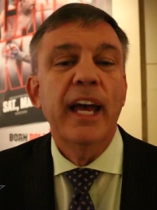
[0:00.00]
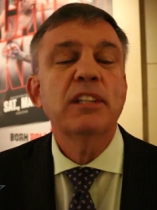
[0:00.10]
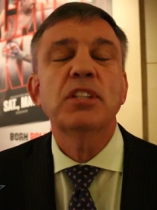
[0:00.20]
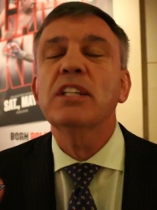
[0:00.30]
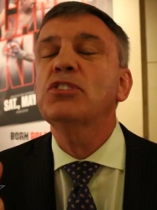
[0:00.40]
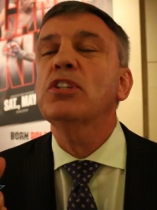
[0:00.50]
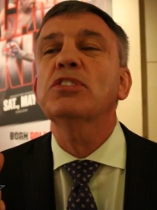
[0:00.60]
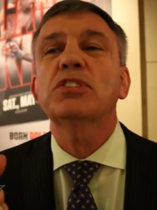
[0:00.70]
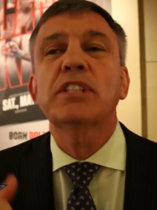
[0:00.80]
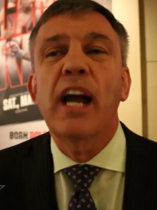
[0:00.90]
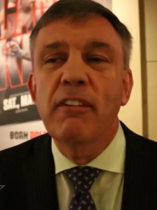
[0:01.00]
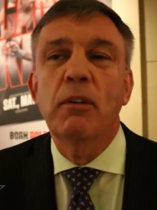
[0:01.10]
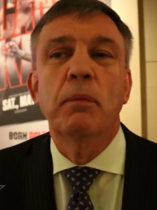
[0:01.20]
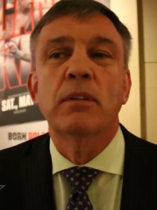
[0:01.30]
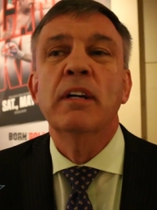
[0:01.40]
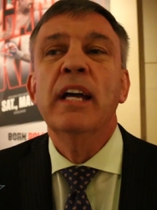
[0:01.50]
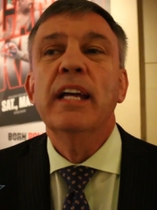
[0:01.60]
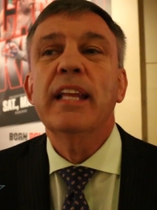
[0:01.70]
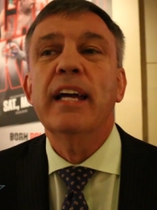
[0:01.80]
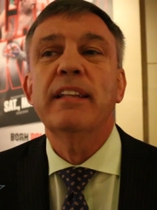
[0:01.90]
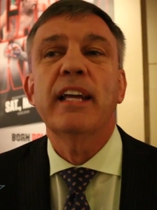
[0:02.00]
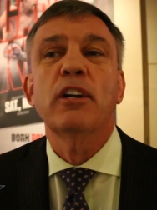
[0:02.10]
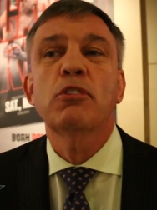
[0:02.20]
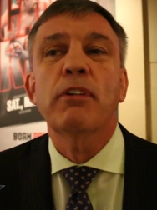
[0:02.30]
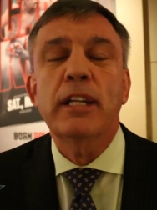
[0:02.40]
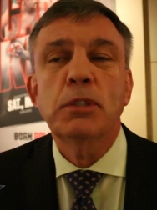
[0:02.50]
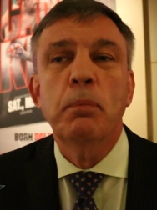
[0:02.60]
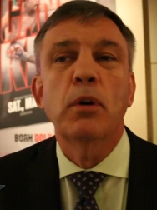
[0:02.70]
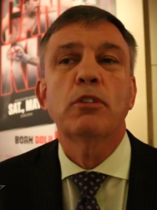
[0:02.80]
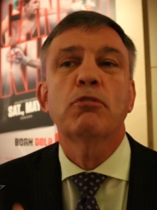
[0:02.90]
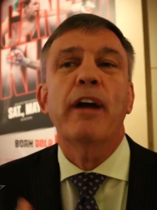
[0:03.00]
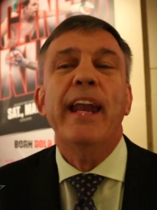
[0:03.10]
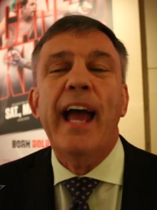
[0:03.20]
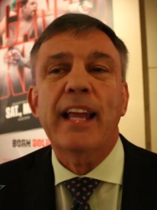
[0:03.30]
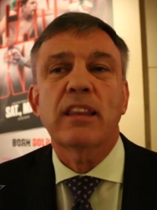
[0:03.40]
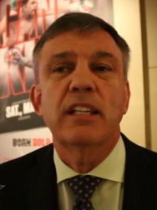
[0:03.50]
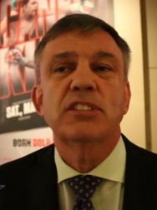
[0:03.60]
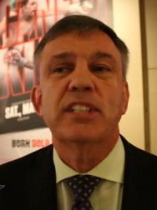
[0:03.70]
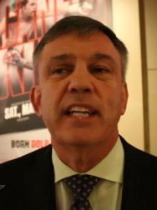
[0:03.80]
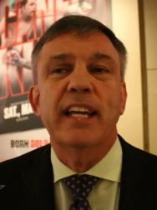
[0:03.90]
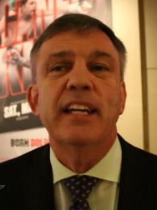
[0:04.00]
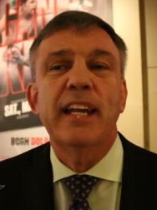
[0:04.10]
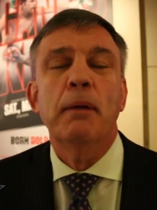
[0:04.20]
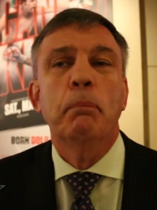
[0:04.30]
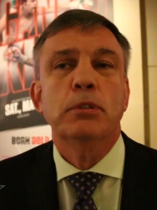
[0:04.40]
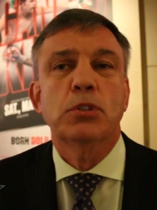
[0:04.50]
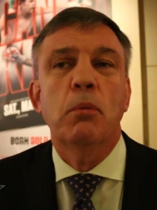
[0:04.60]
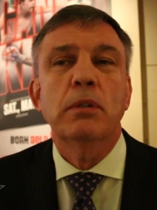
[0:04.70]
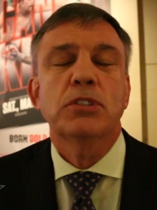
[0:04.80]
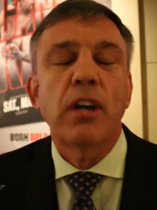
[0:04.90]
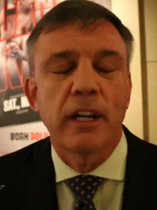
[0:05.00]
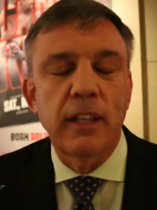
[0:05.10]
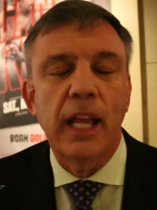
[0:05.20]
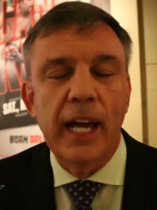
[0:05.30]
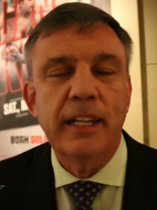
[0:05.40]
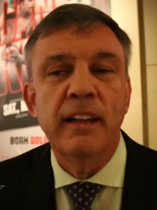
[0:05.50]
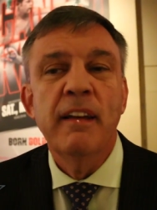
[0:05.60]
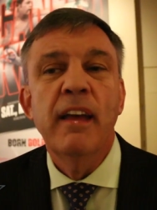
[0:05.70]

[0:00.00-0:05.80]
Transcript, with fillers: It's just terrible that a great sport, great athletes, to get in there and put so much on the line,